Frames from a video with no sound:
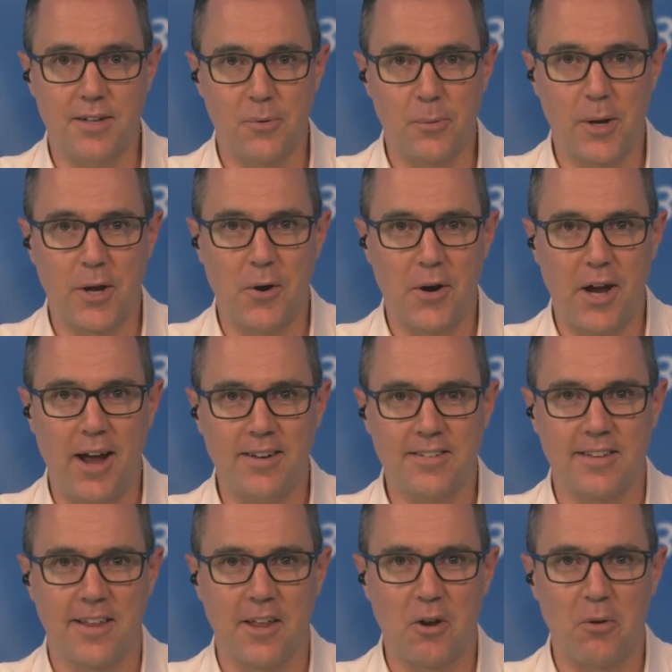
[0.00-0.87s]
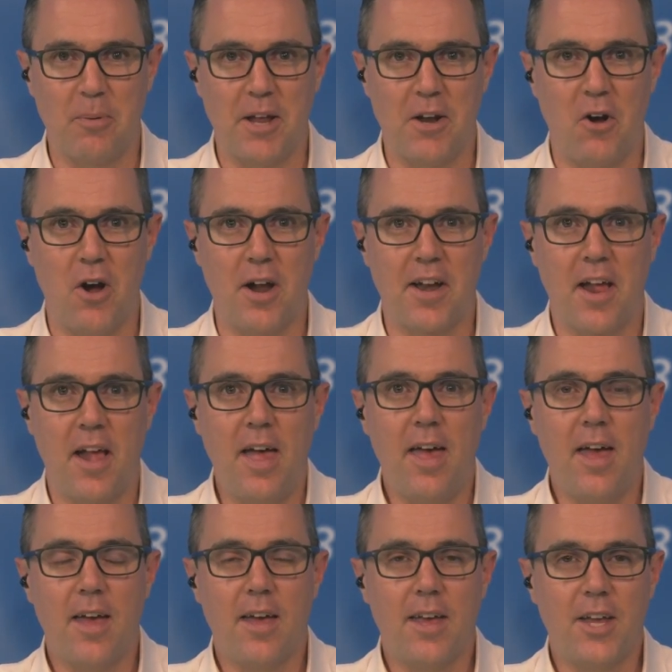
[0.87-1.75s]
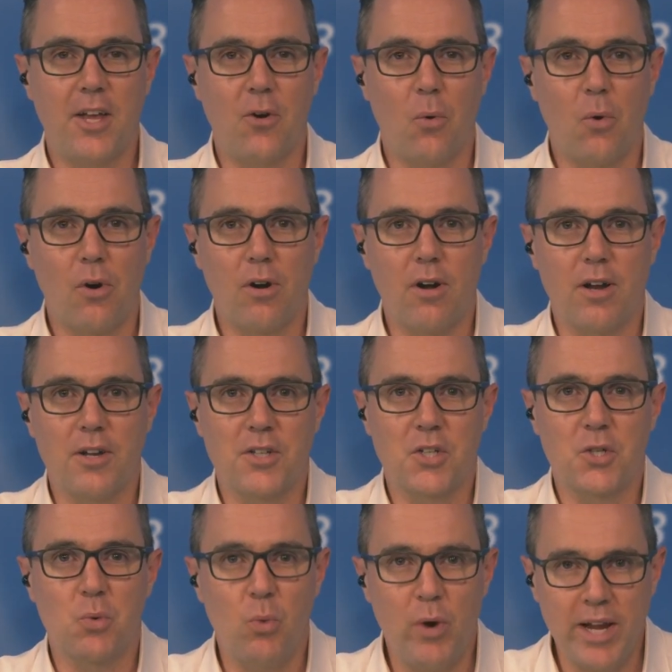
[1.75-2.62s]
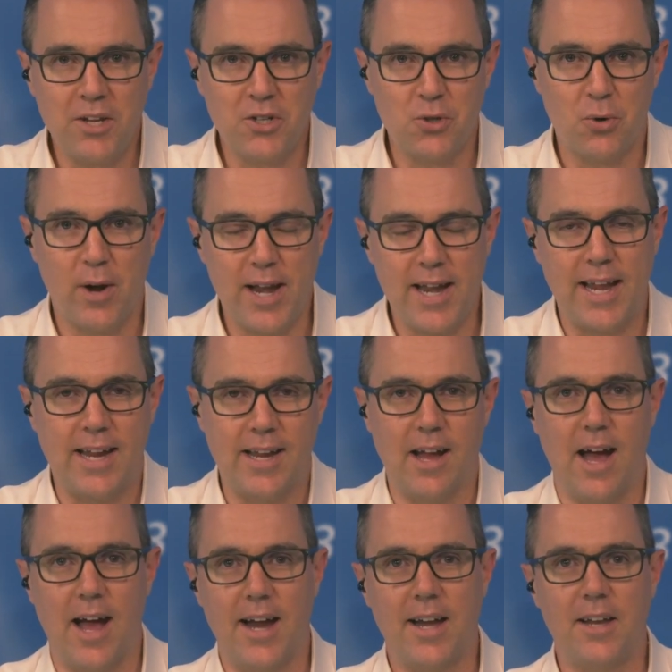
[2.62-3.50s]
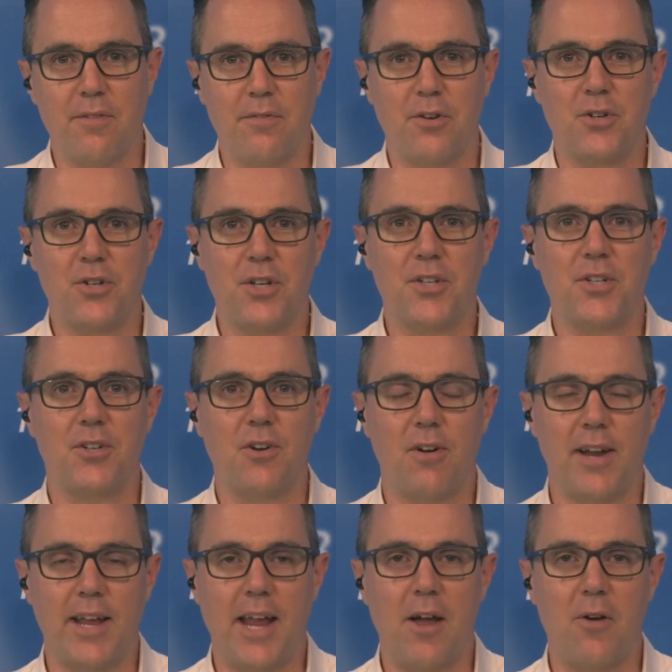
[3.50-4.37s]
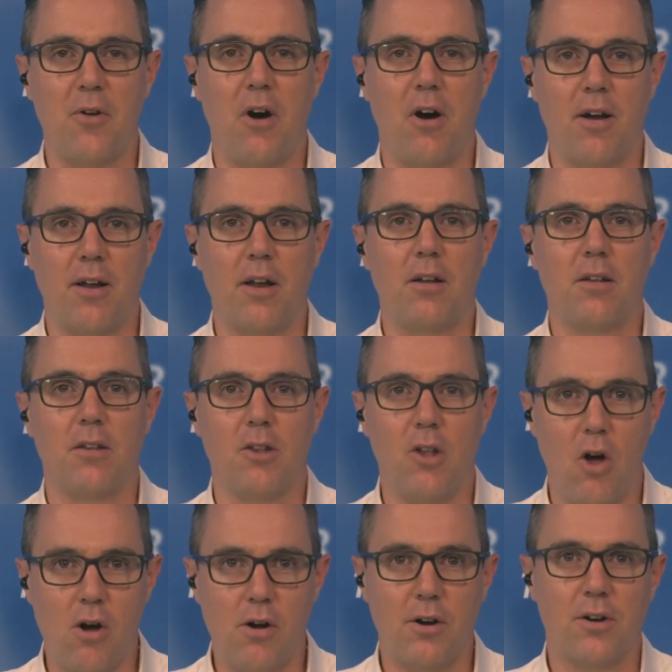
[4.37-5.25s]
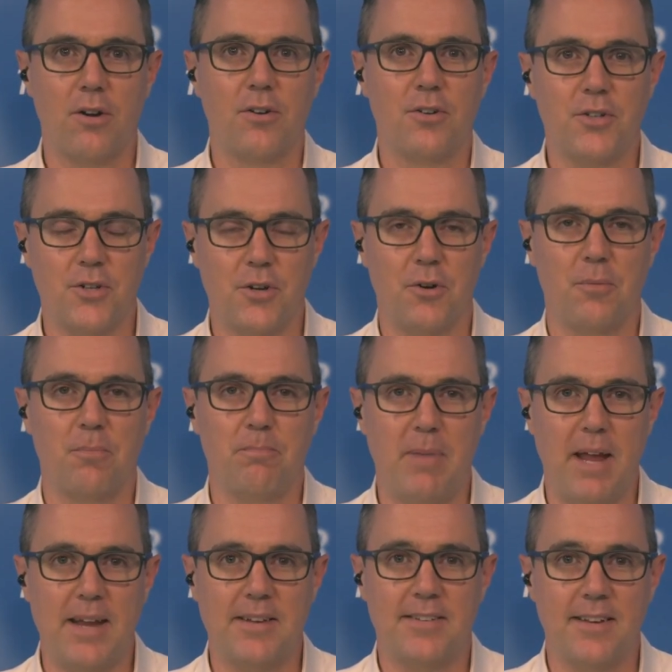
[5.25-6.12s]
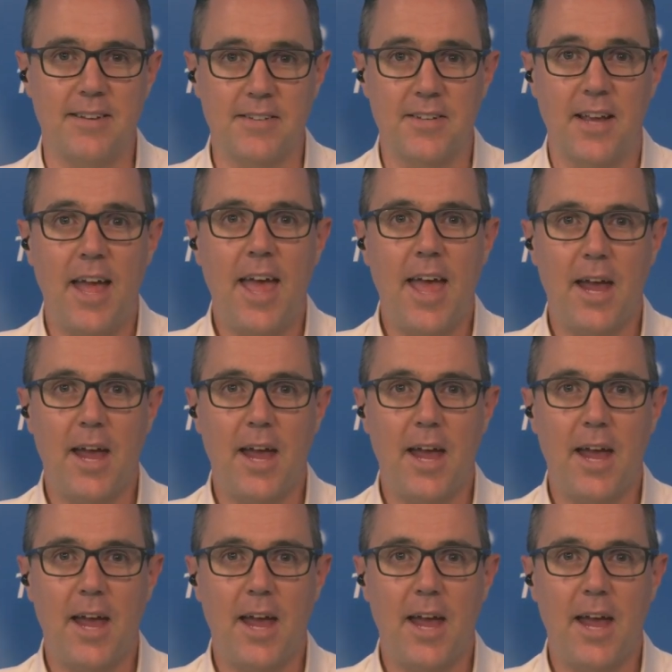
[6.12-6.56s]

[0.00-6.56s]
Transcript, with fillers: There we go, guys. A little bit on your swing trading guide if you're just starting out on longer term basis.